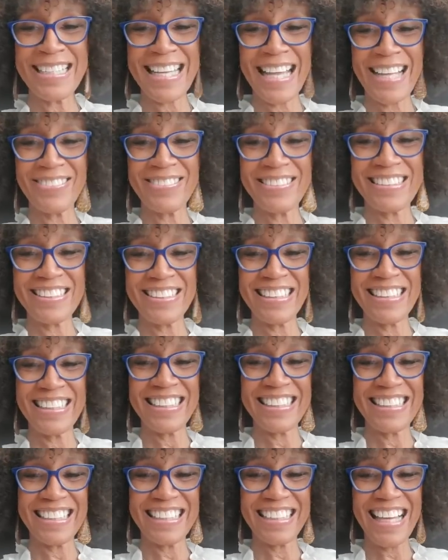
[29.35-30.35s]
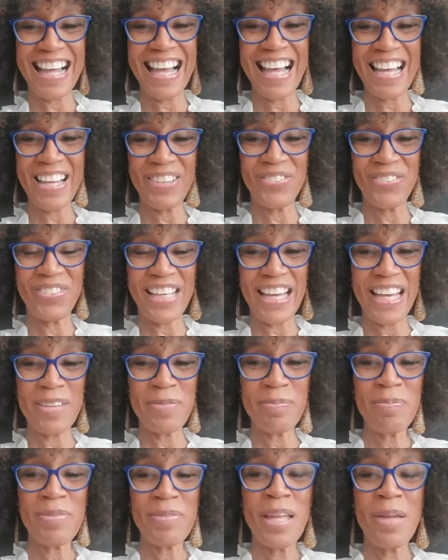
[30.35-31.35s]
down to the live yet.